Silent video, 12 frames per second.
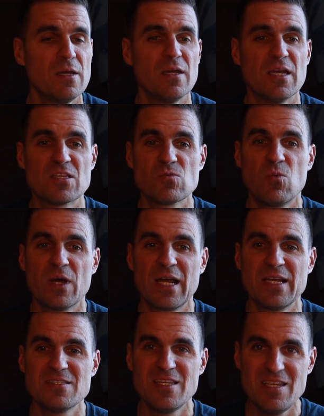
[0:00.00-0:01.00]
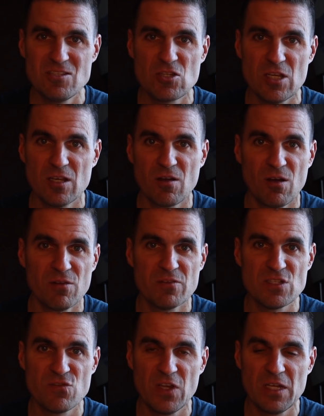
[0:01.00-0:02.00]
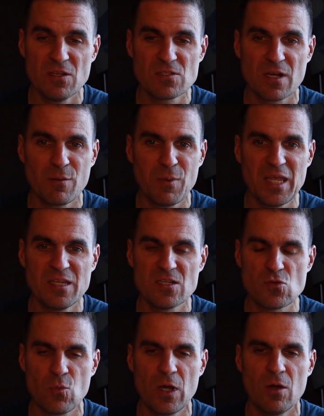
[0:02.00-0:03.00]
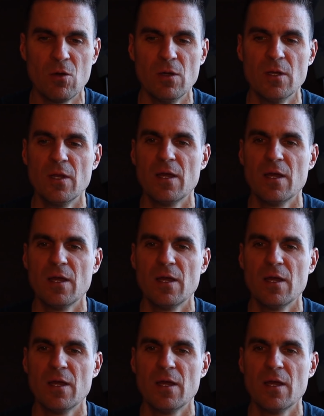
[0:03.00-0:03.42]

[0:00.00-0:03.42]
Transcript: It's what I teach in all of these videos that I'm making as well.